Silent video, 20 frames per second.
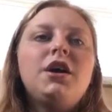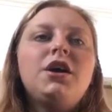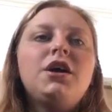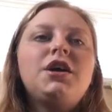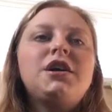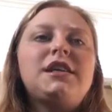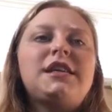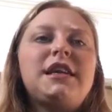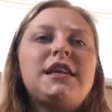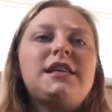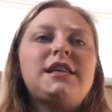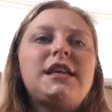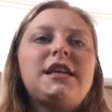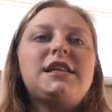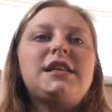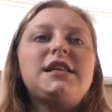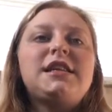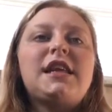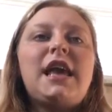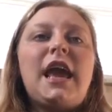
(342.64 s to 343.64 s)
Her
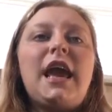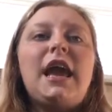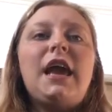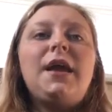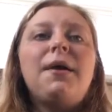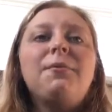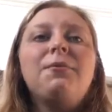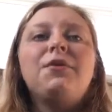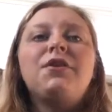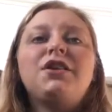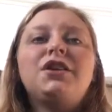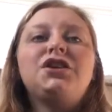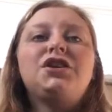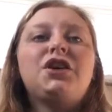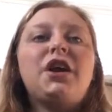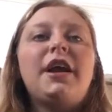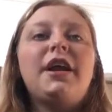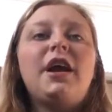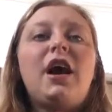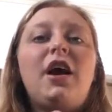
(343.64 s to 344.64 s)
successes came with a
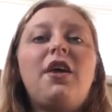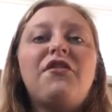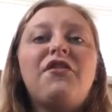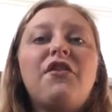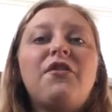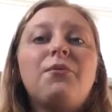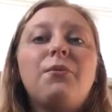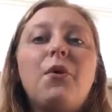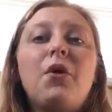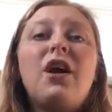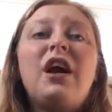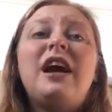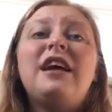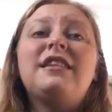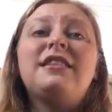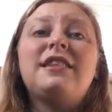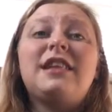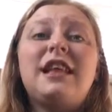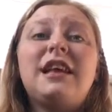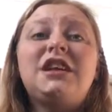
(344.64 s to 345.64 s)
trade-off of more
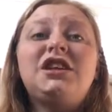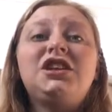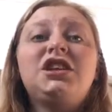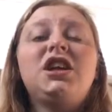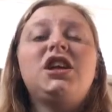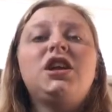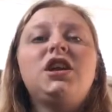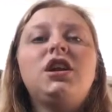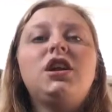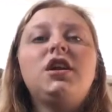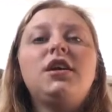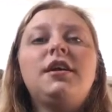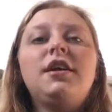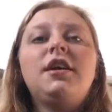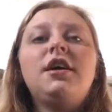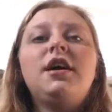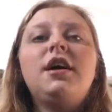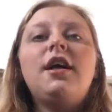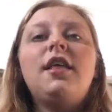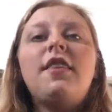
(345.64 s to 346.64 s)
isolation.
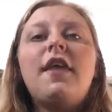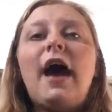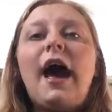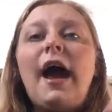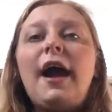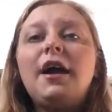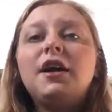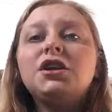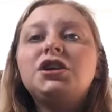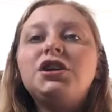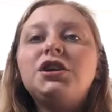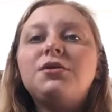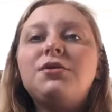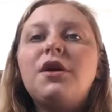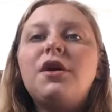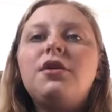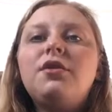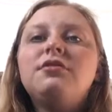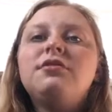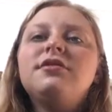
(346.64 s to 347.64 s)
The higher she
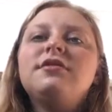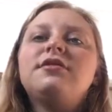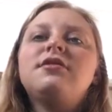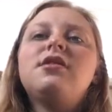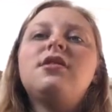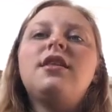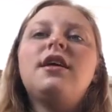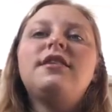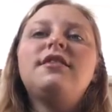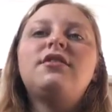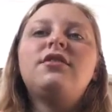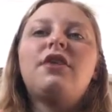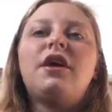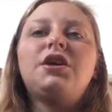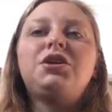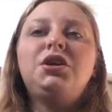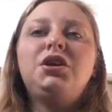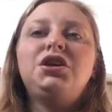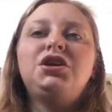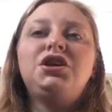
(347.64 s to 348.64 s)
rose, the less
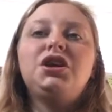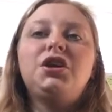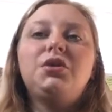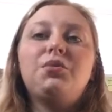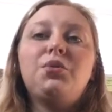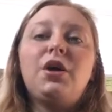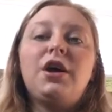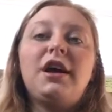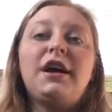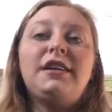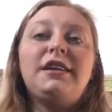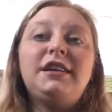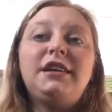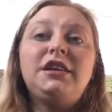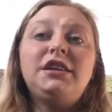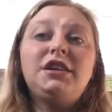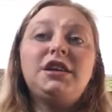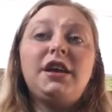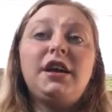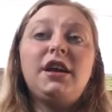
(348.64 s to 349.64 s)
directly she could work on
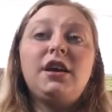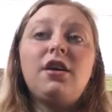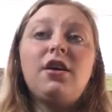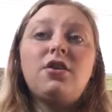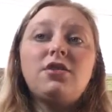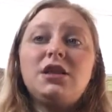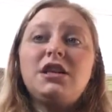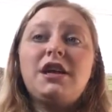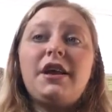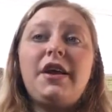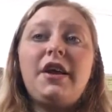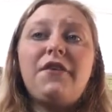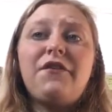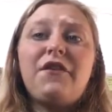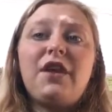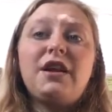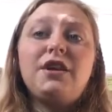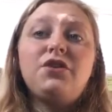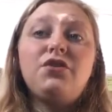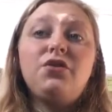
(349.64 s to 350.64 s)
teaching or seeing her
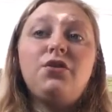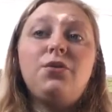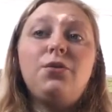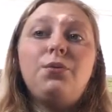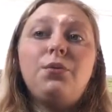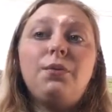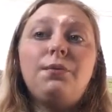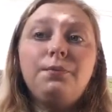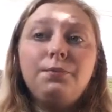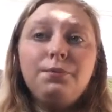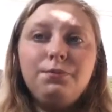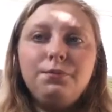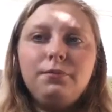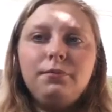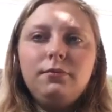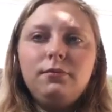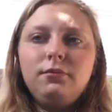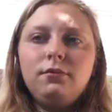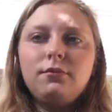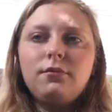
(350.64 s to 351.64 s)
friends Ume
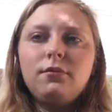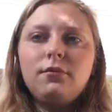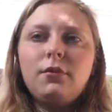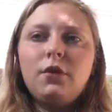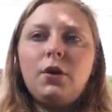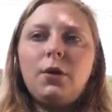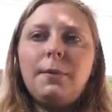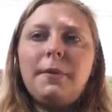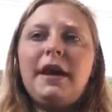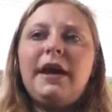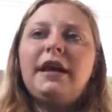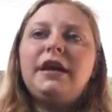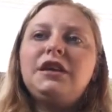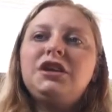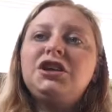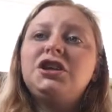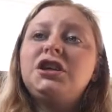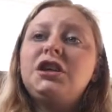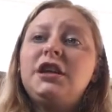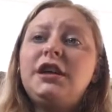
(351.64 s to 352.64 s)

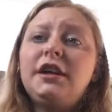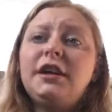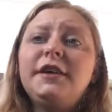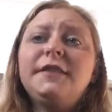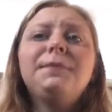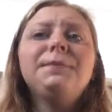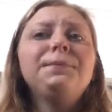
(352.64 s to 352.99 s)
and Shig.